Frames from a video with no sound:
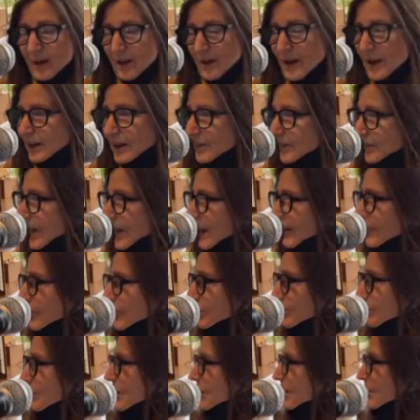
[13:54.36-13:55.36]

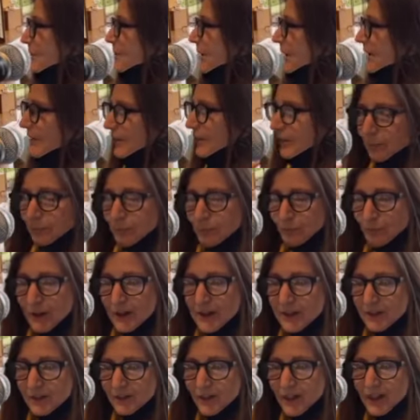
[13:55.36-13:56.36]
exacerbated by this
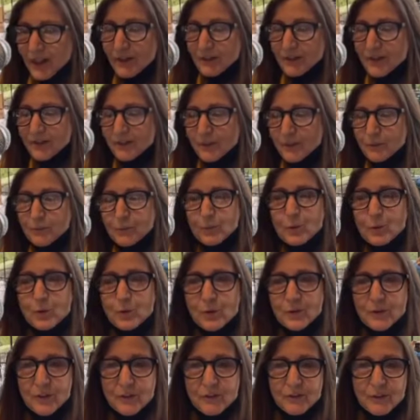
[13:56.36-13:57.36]
breakdown in the
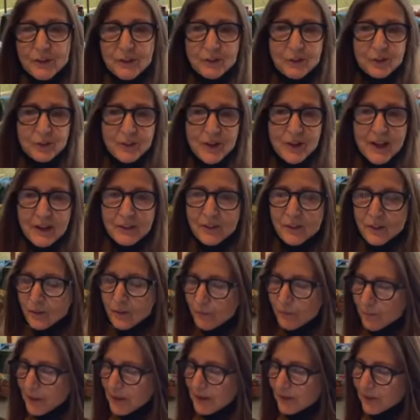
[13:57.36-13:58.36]
rules of
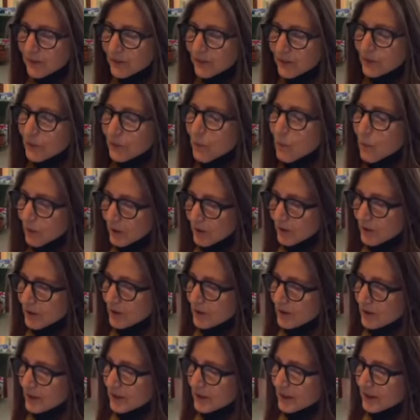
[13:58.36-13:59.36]
international-based
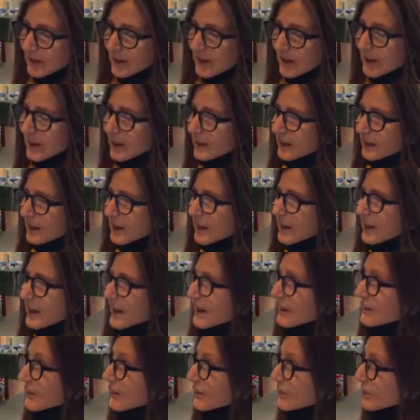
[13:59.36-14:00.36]
order
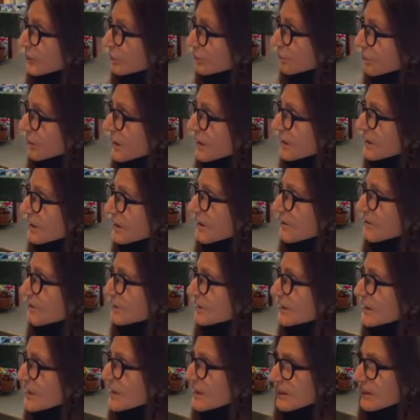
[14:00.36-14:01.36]
and the spread of
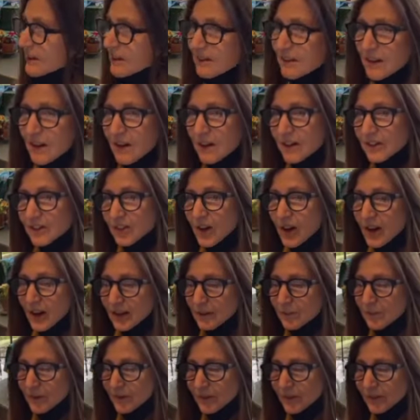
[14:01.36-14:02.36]
lethal
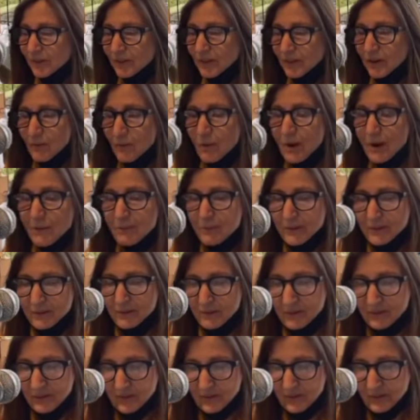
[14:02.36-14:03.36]
autonomous
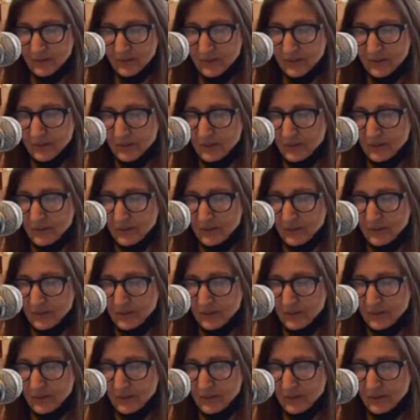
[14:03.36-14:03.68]
weapons.